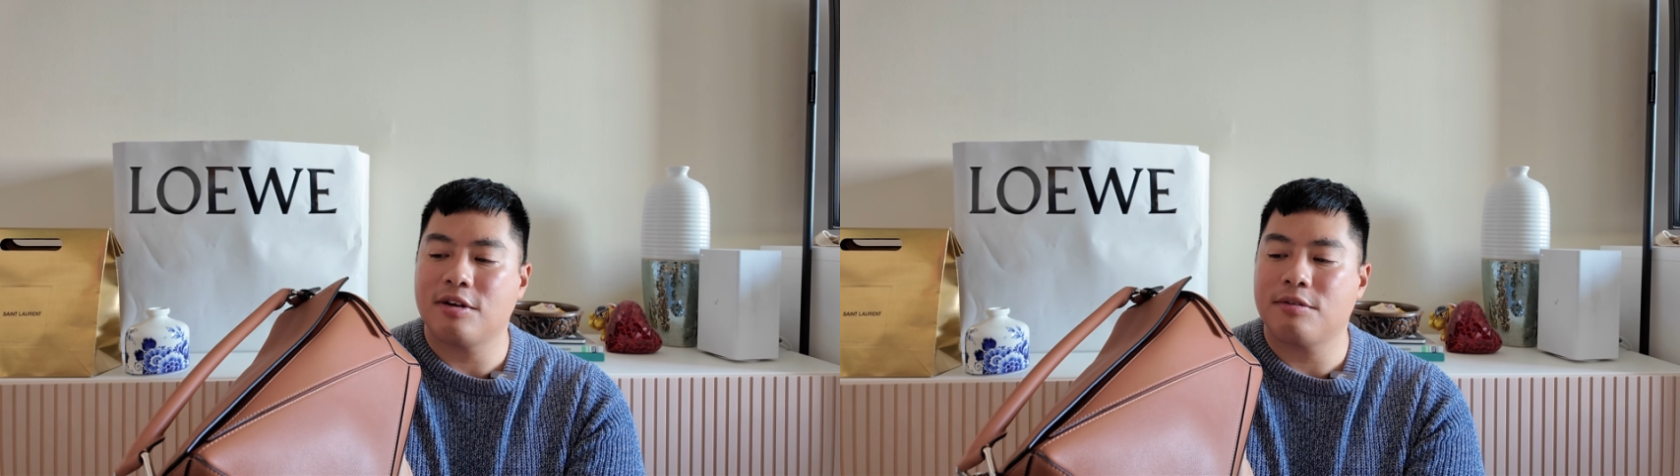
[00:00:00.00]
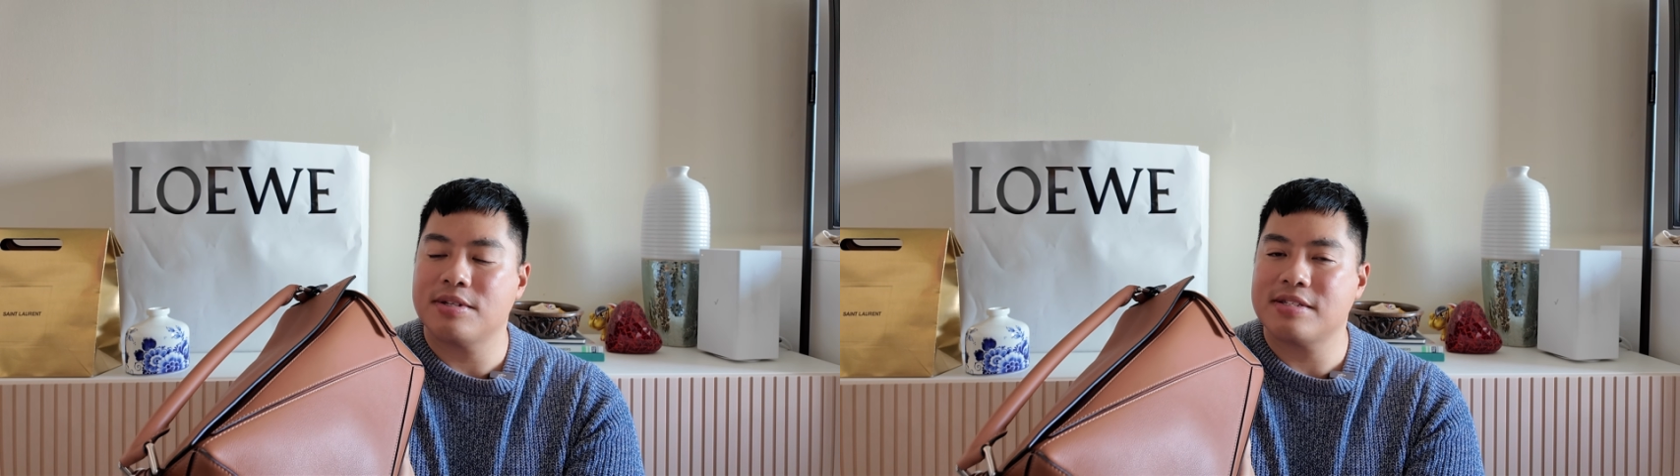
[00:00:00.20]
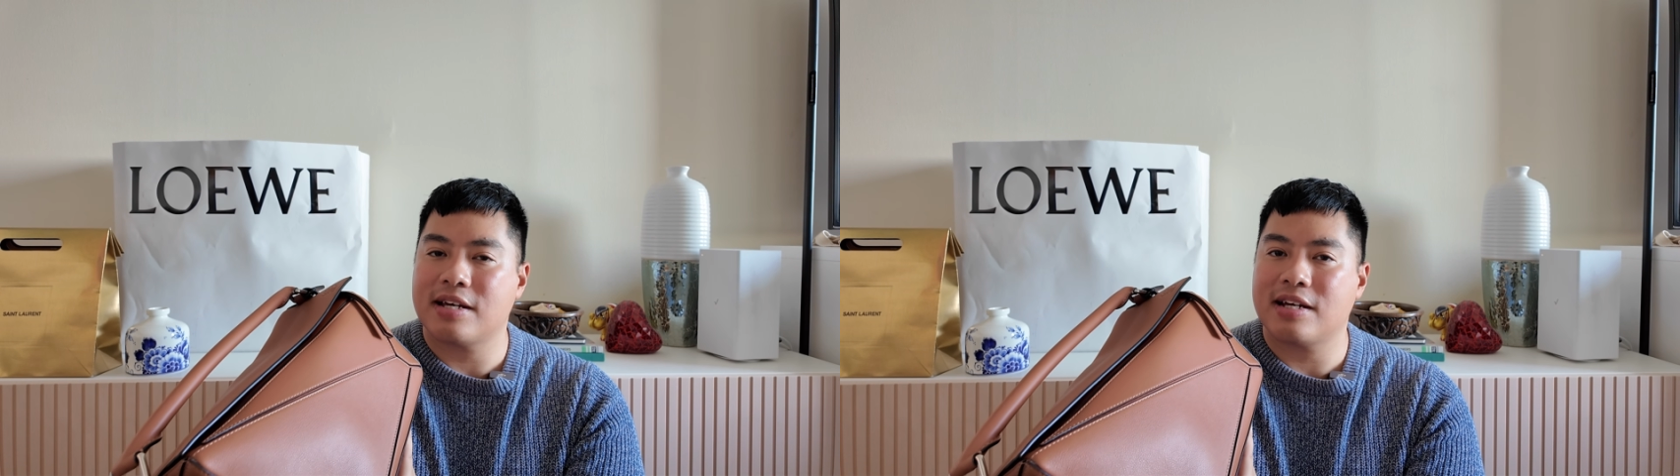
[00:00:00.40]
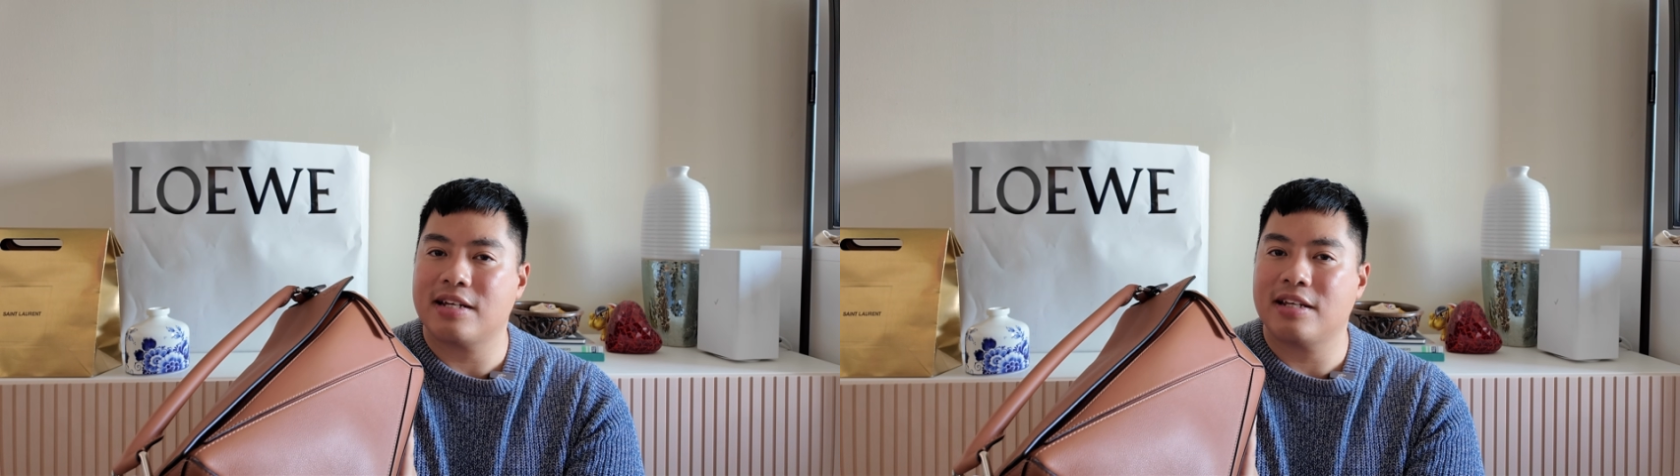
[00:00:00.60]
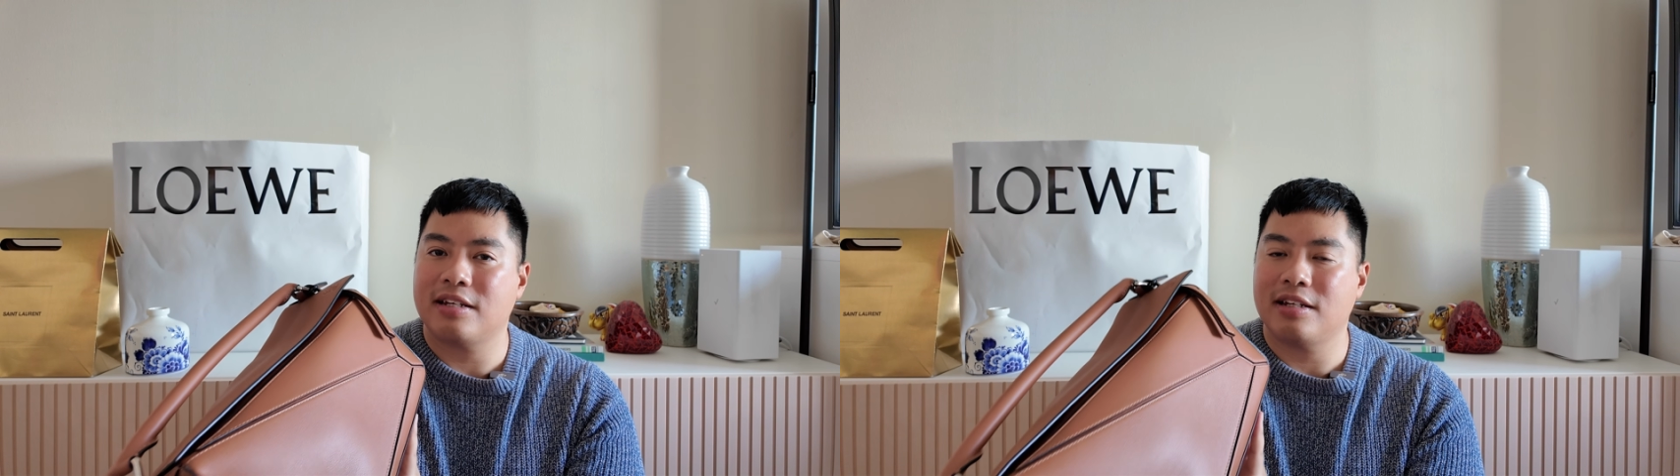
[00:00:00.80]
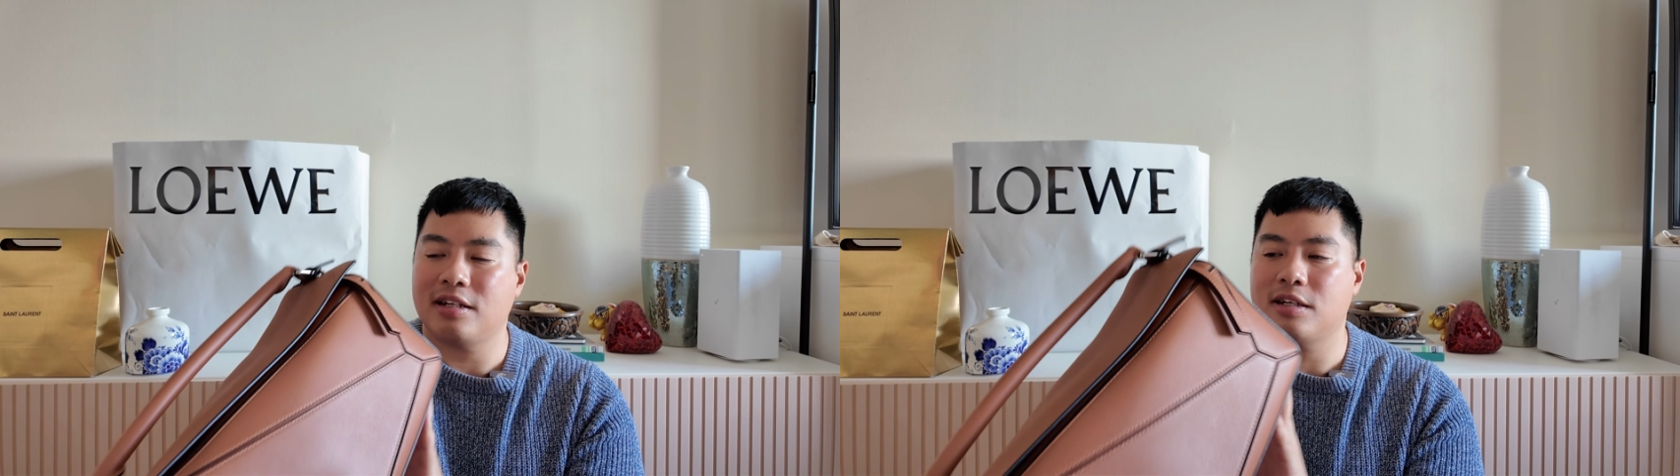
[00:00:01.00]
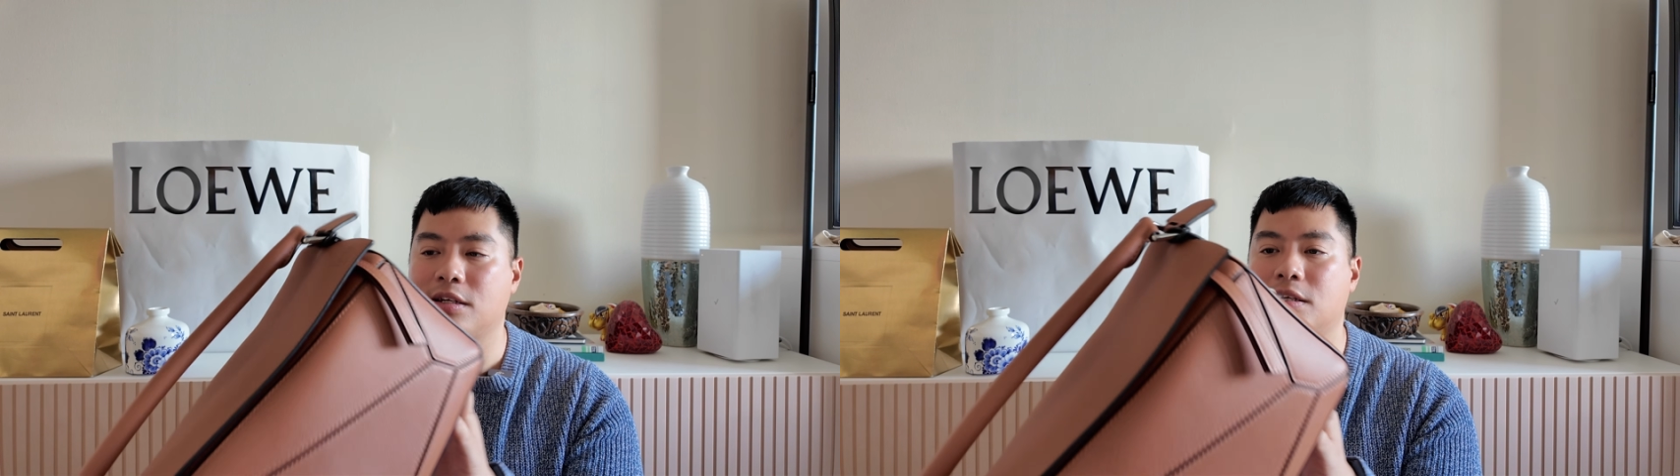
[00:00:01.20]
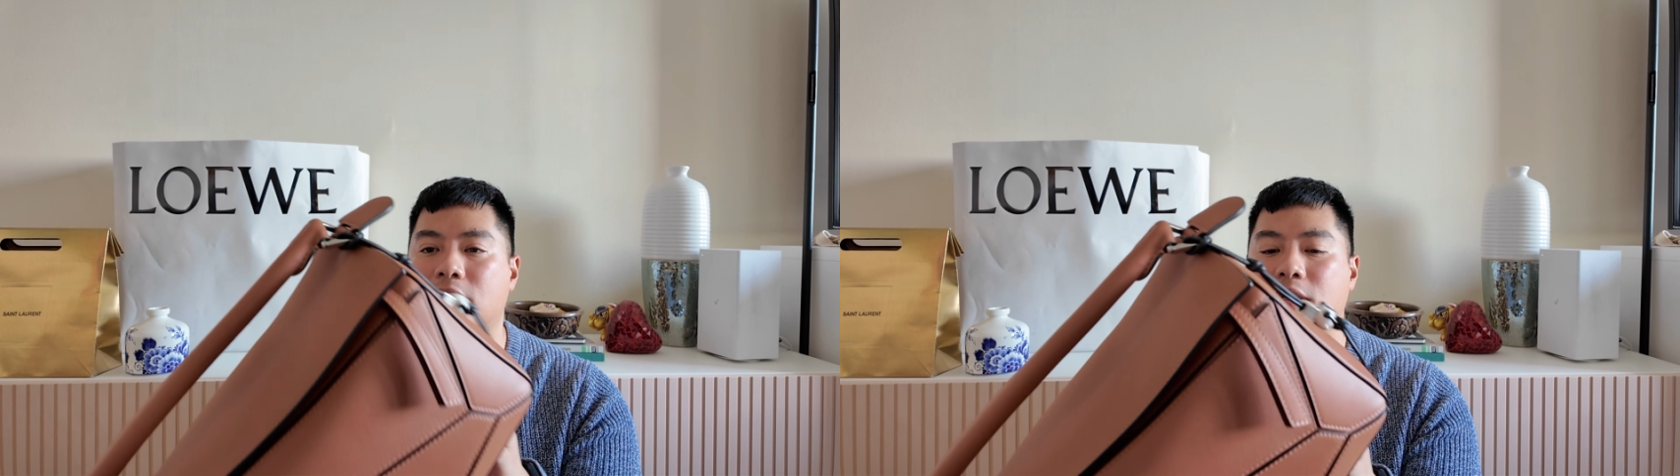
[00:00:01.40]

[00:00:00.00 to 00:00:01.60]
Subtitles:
was that it needed